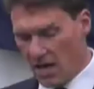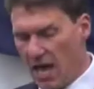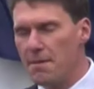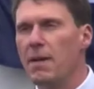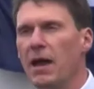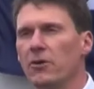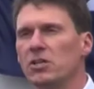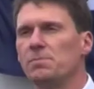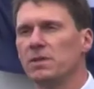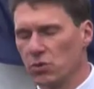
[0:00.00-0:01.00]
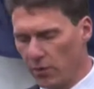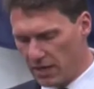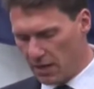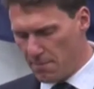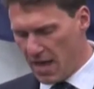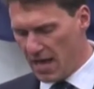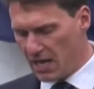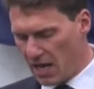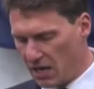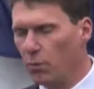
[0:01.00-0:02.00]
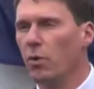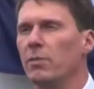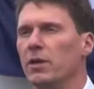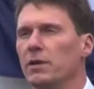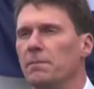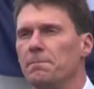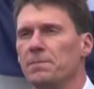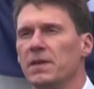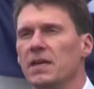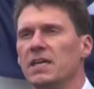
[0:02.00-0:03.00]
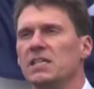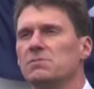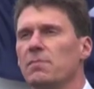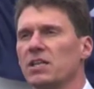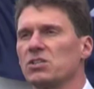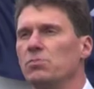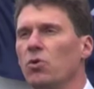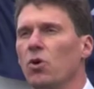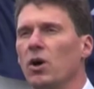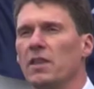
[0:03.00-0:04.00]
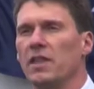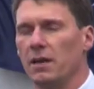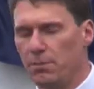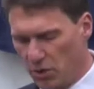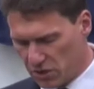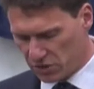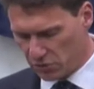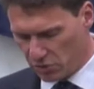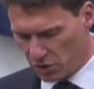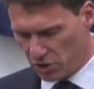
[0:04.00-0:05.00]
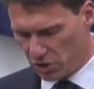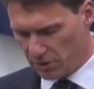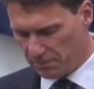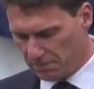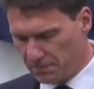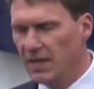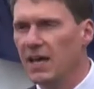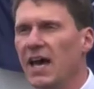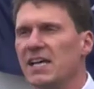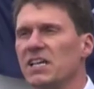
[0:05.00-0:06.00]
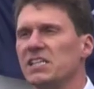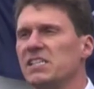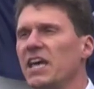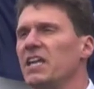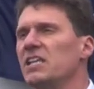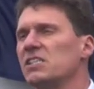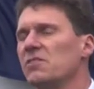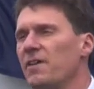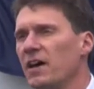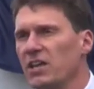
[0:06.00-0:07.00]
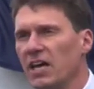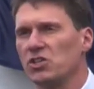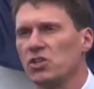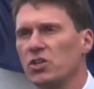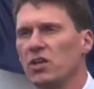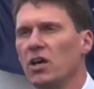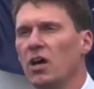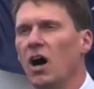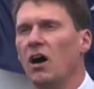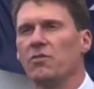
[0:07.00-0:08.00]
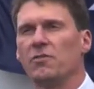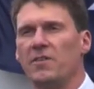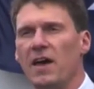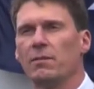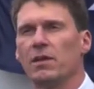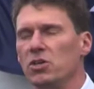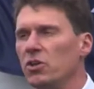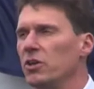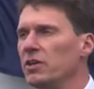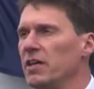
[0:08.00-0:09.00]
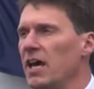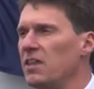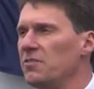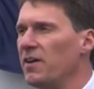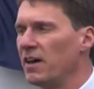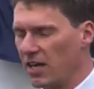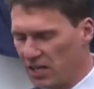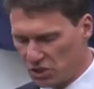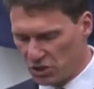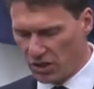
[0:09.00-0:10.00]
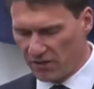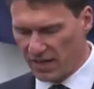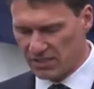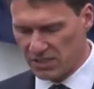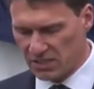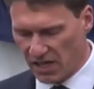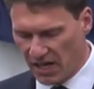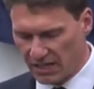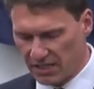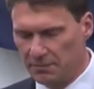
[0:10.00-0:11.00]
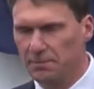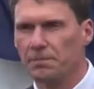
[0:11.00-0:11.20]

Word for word: a marriage between a man and a woman is much more than a personal union. As I said, it is the foundation of the family unit and the foundation of our society.